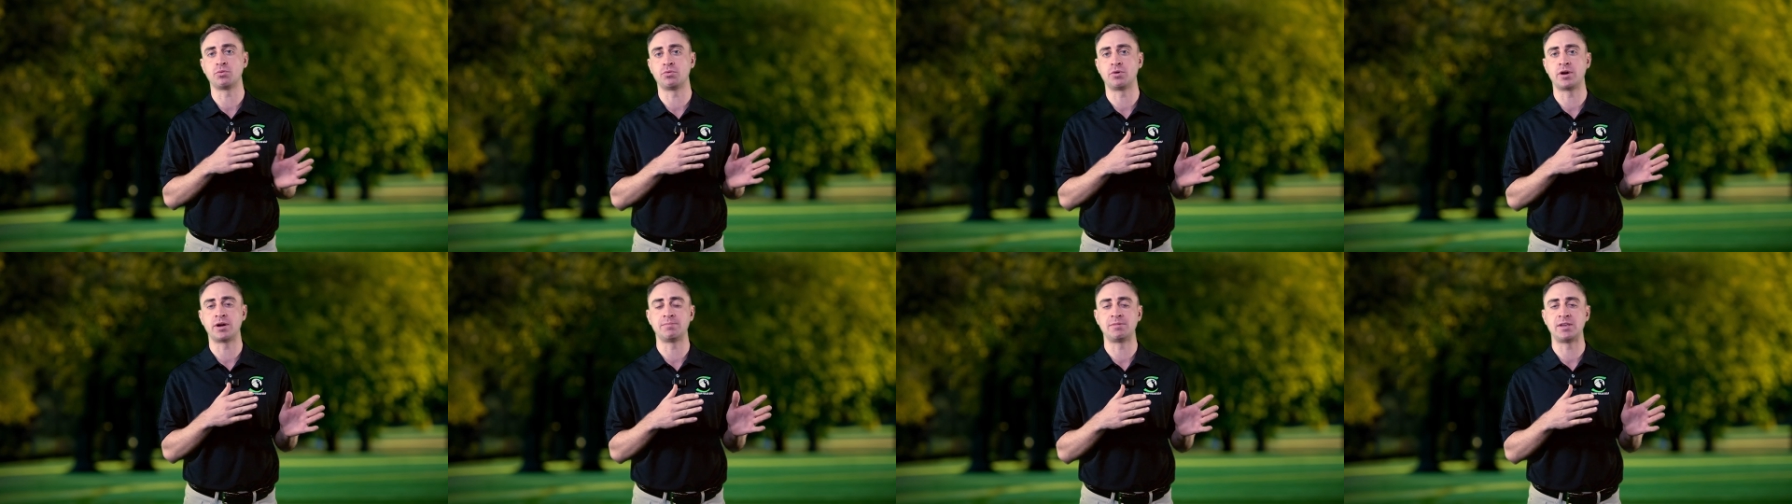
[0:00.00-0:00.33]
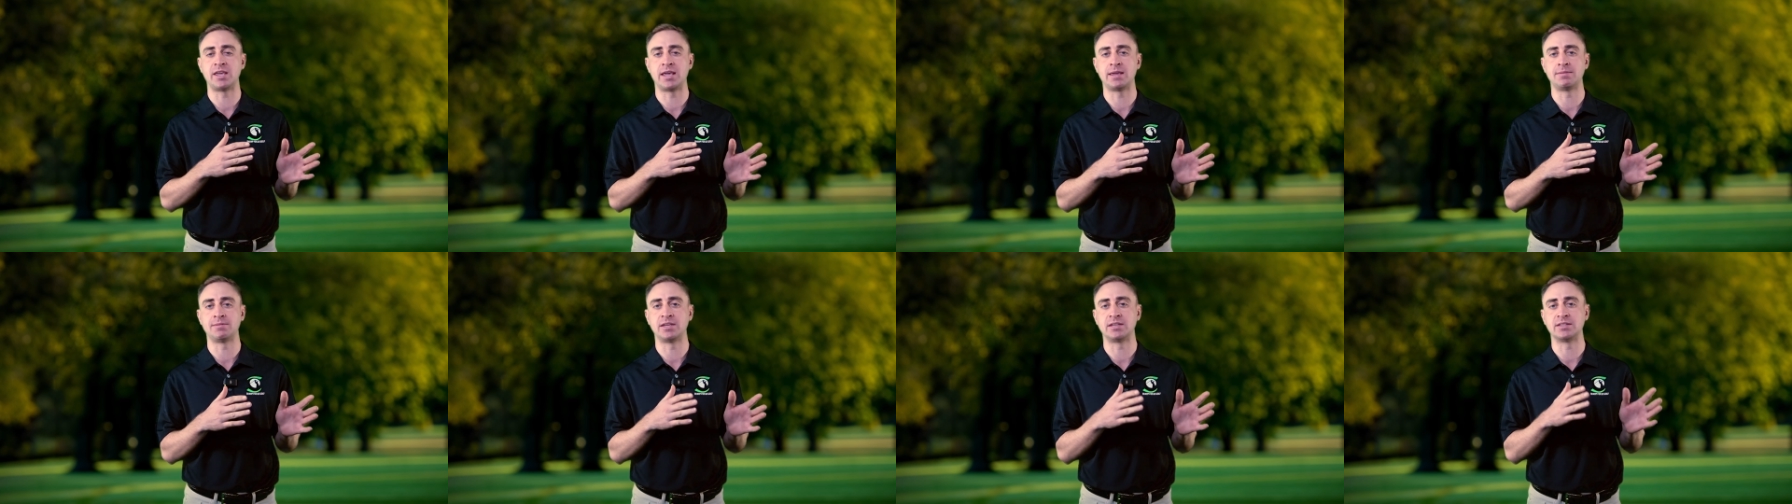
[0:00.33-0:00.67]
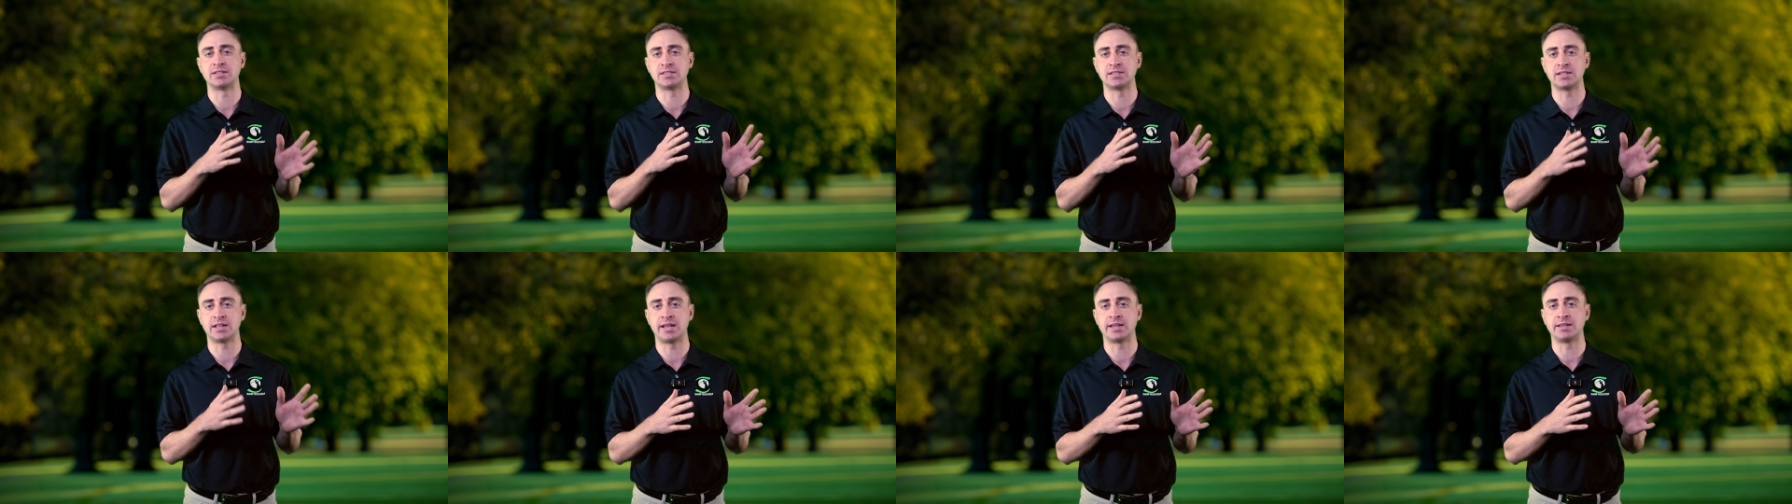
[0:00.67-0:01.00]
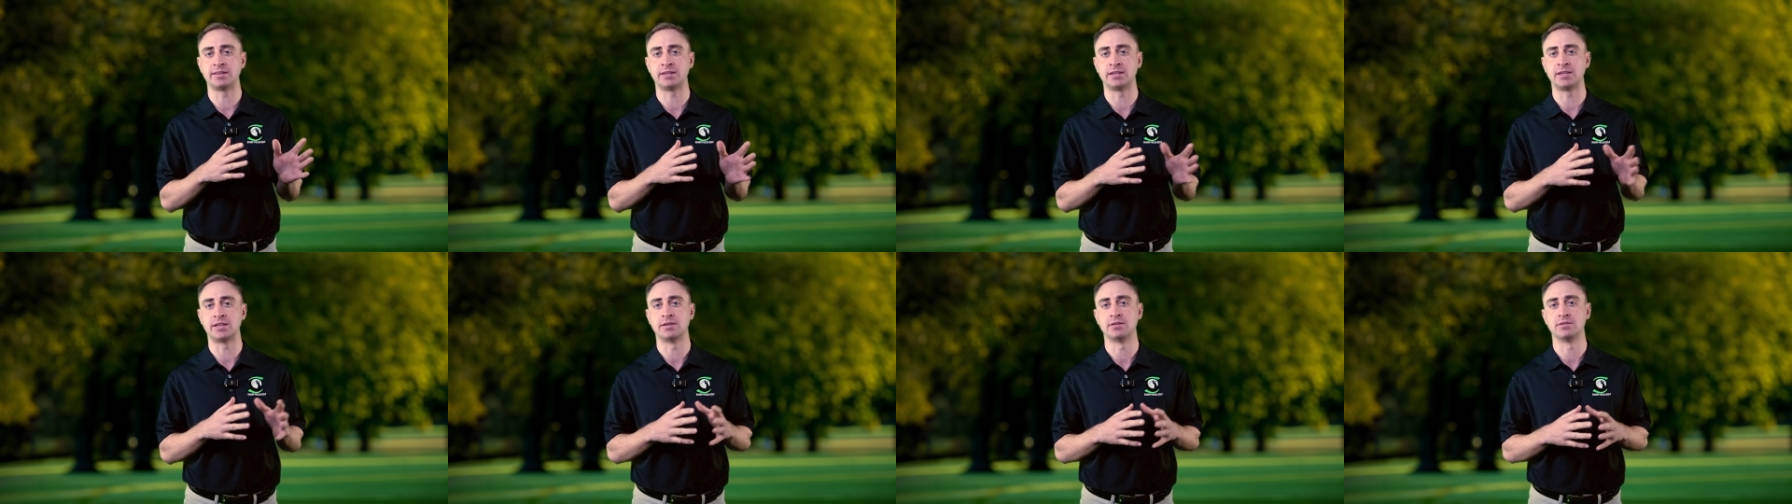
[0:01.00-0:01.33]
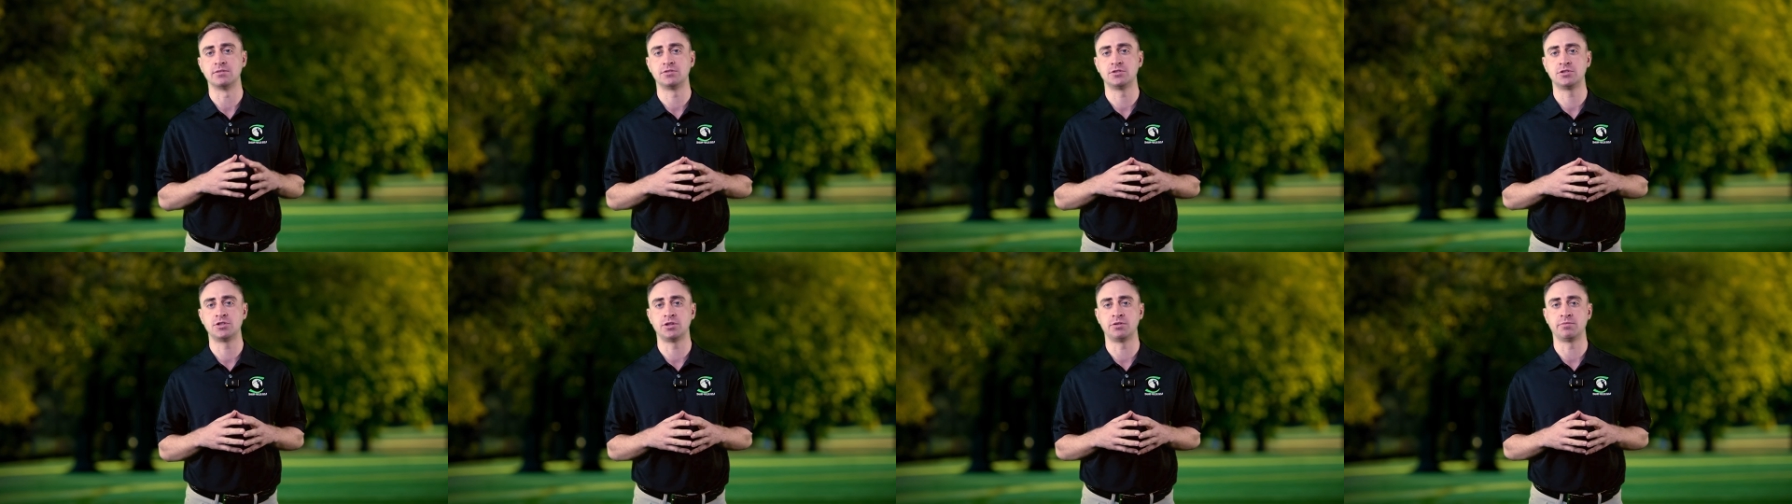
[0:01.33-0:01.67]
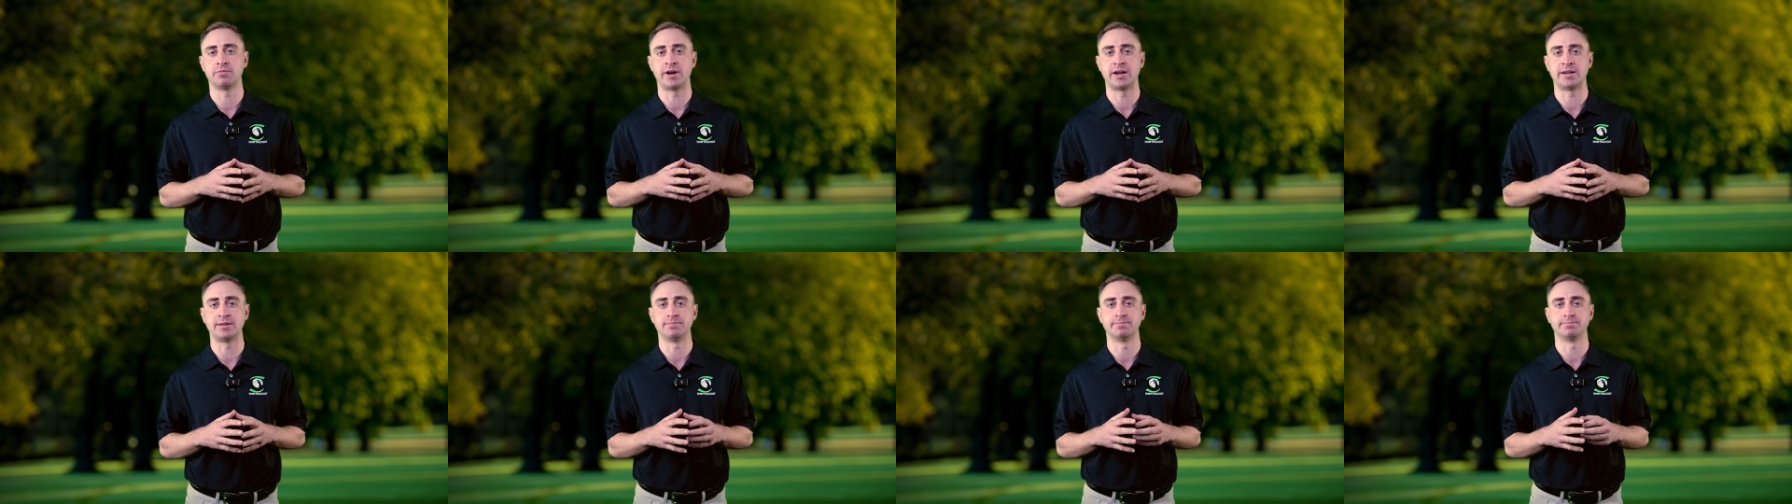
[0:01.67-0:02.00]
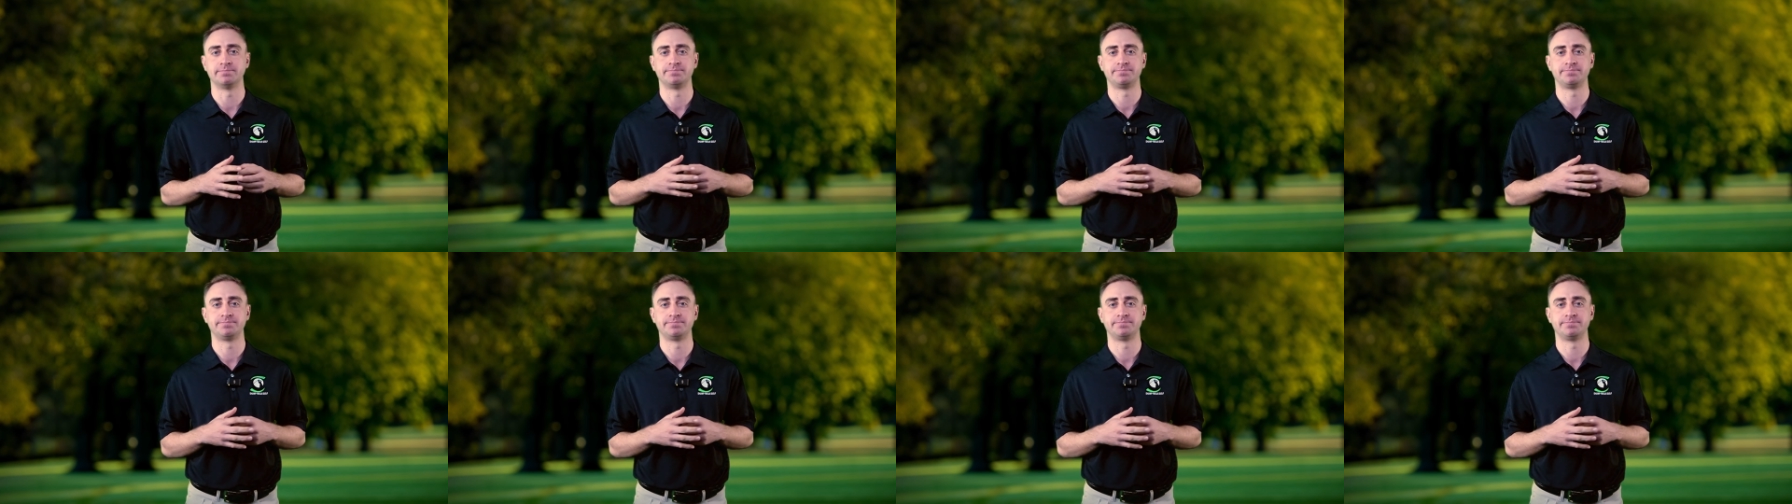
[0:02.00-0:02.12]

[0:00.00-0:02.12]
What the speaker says: we want to be aiming slightly to the right.